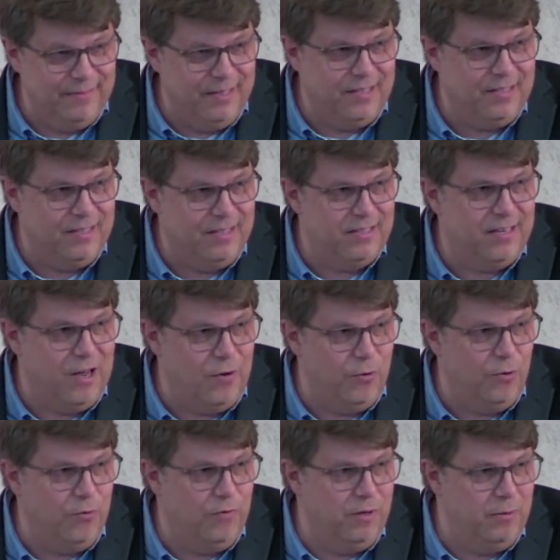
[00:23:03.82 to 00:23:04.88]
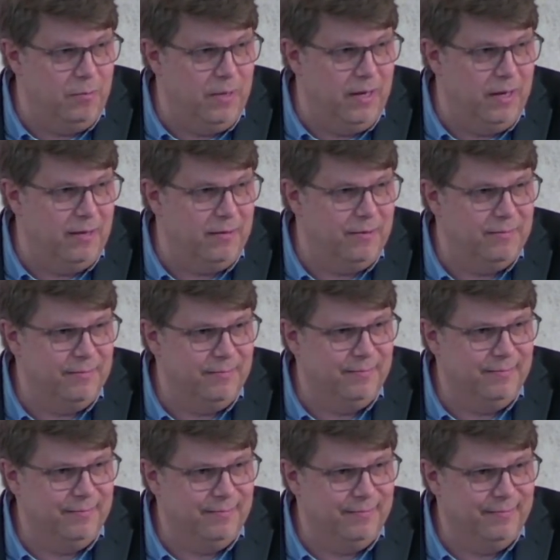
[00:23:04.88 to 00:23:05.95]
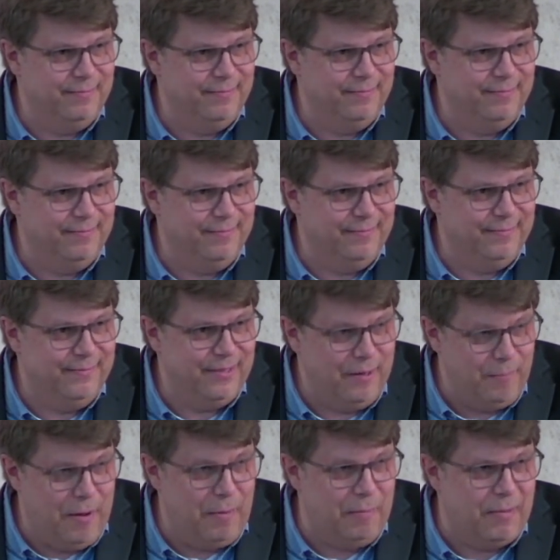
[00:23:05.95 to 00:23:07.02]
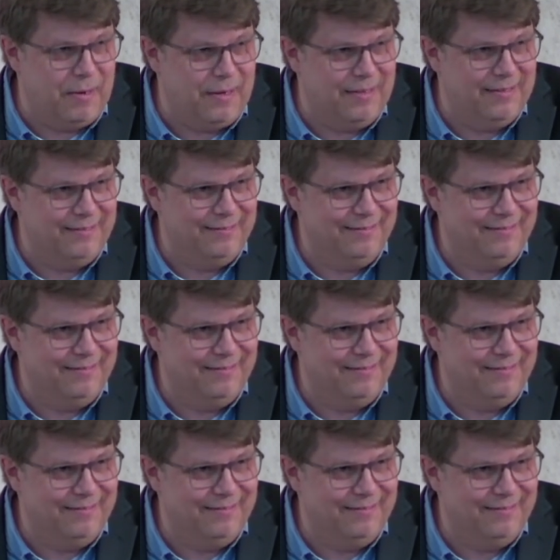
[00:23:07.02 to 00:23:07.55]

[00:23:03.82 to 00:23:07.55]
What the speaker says: this is how you will be remembered.